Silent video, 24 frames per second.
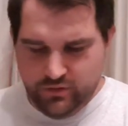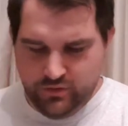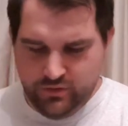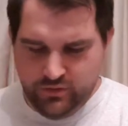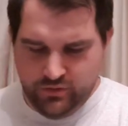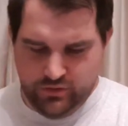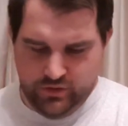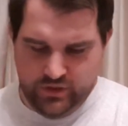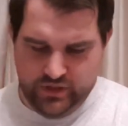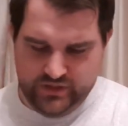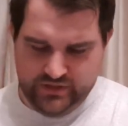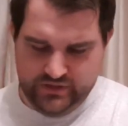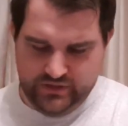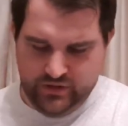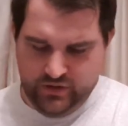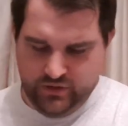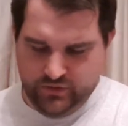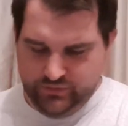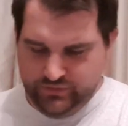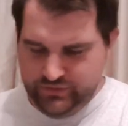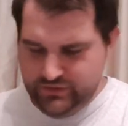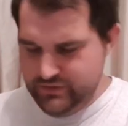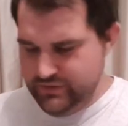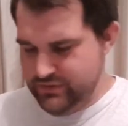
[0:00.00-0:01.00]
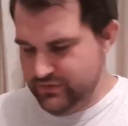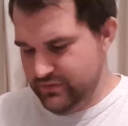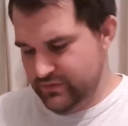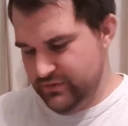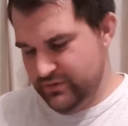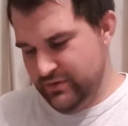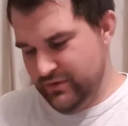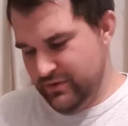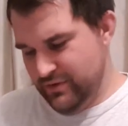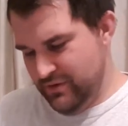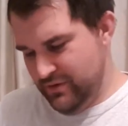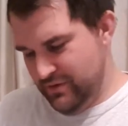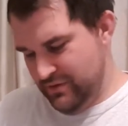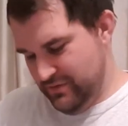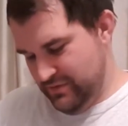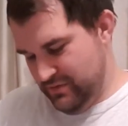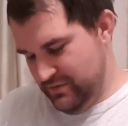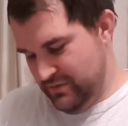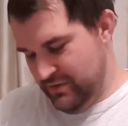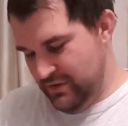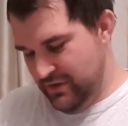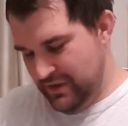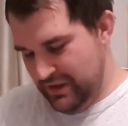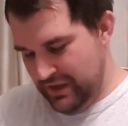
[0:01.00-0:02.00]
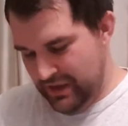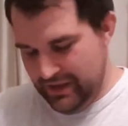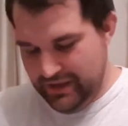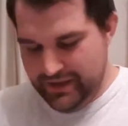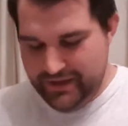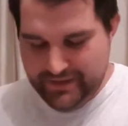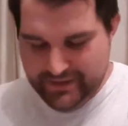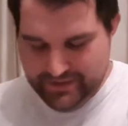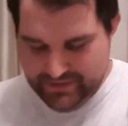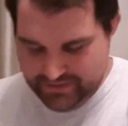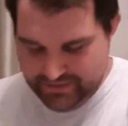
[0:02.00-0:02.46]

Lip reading: Oh, it's loads. Okay.